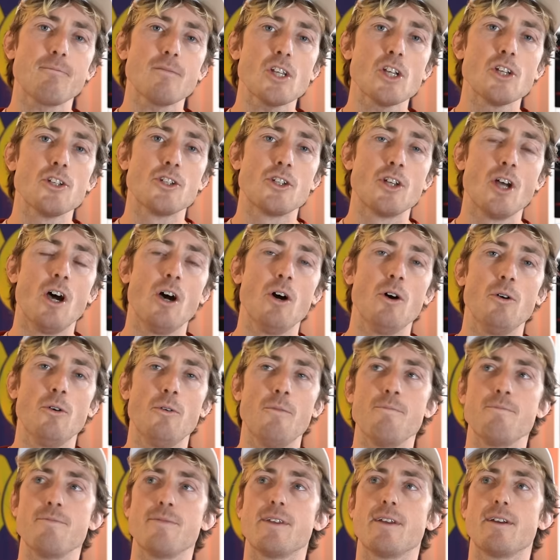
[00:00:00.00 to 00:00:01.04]
So
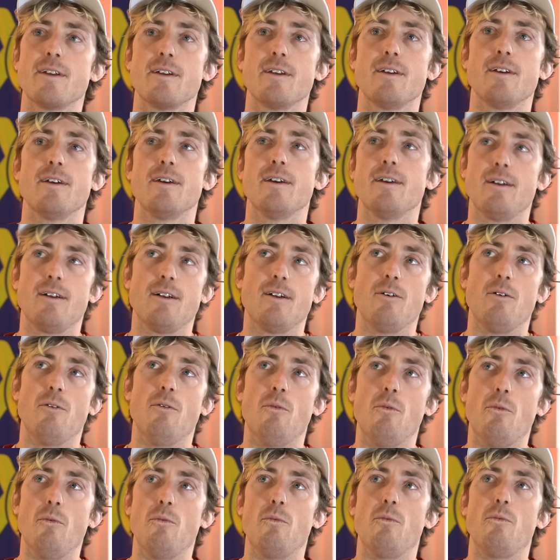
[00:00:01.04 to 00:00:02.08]

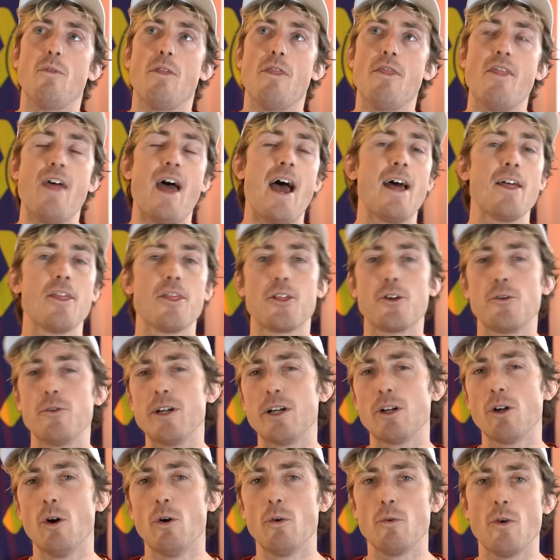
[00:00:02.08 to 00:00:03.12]
that three
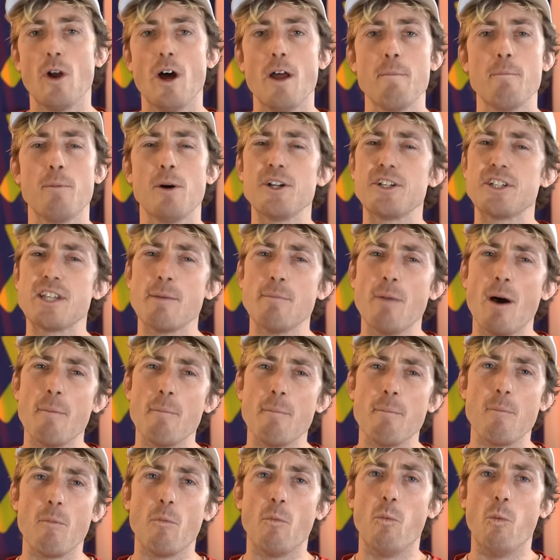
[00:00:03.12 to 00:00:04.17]
goal run puts them
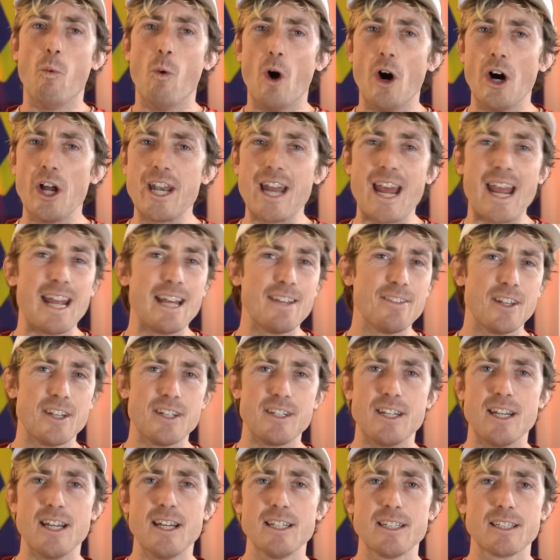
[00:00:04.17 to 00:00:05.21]
up one and the
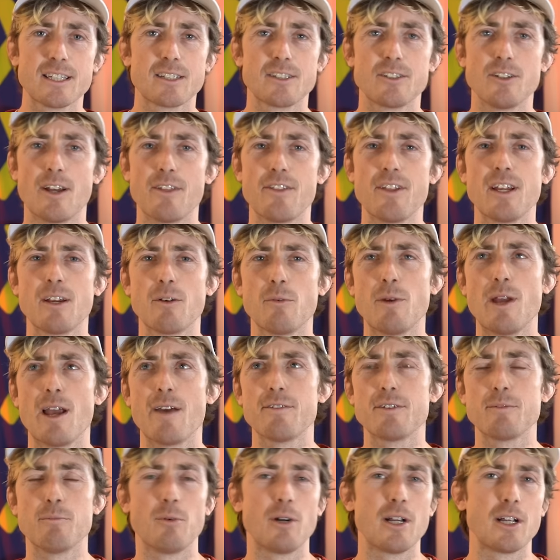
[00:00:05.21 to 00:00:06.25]
disc. So I think we have
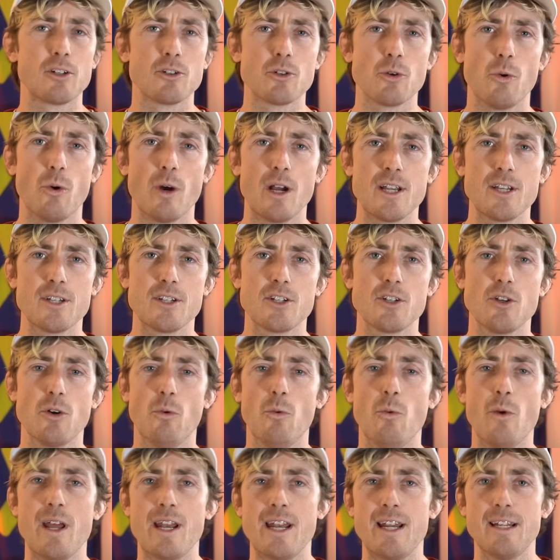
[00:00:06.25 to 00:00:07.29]
to break twice to
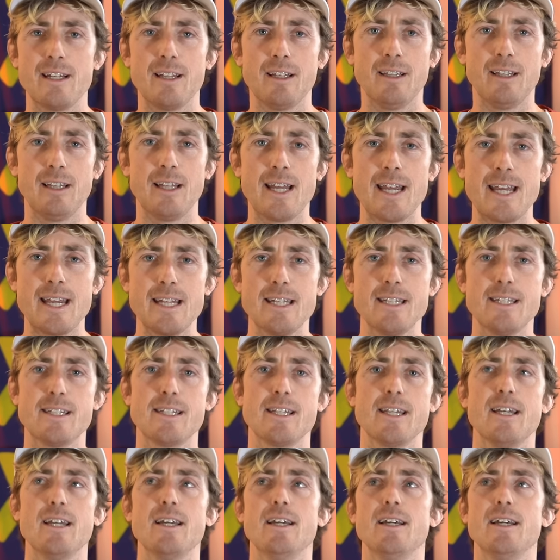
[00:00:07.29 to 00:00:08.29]
win it late.